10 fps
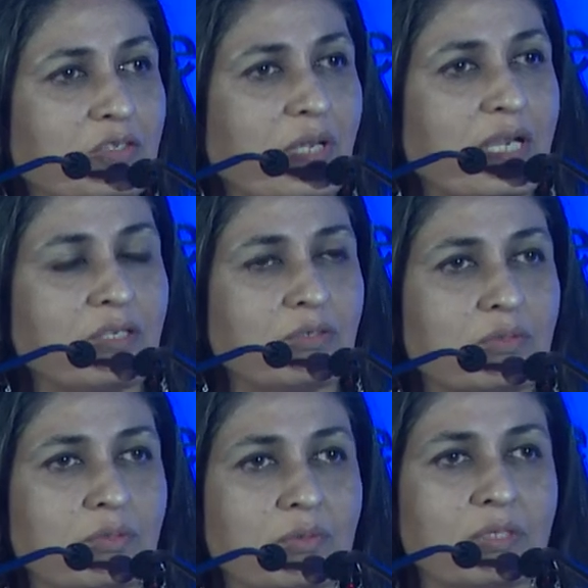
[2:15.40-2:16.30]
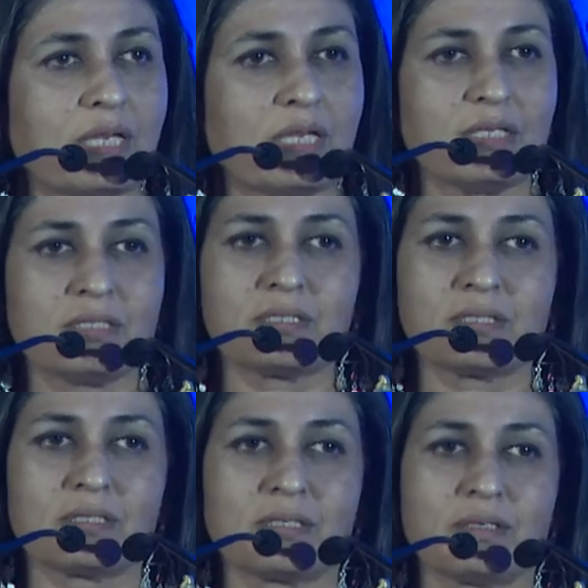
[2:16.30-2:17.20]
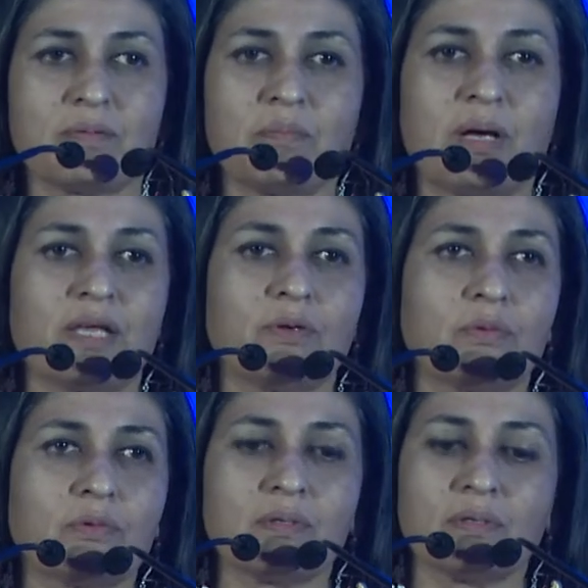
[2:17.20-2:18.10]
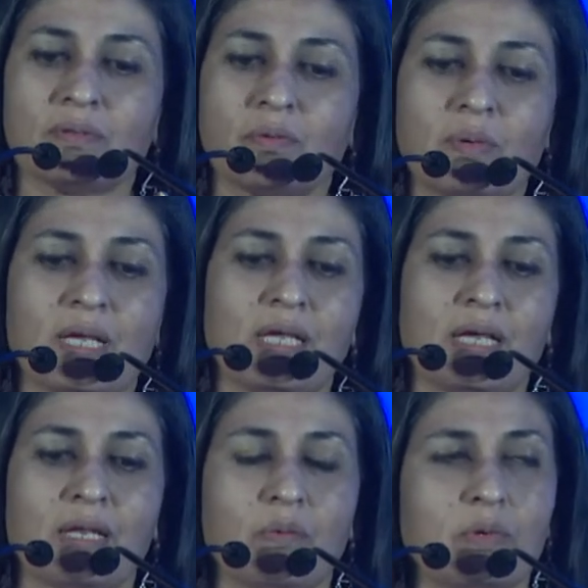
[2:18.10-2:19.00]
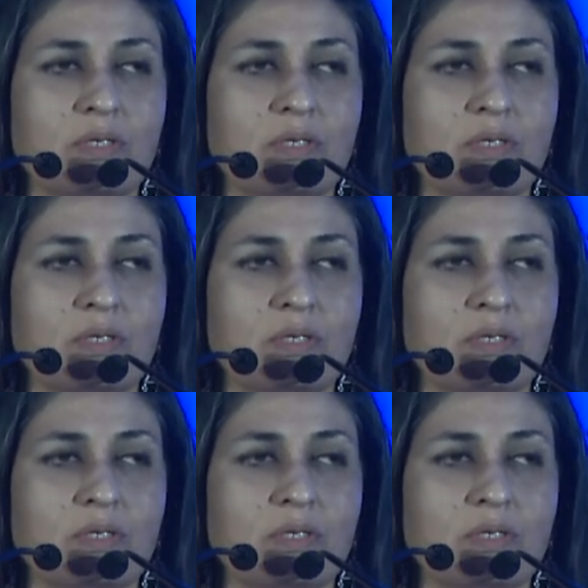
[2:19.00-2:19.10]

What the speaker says: trying to do things my own way, and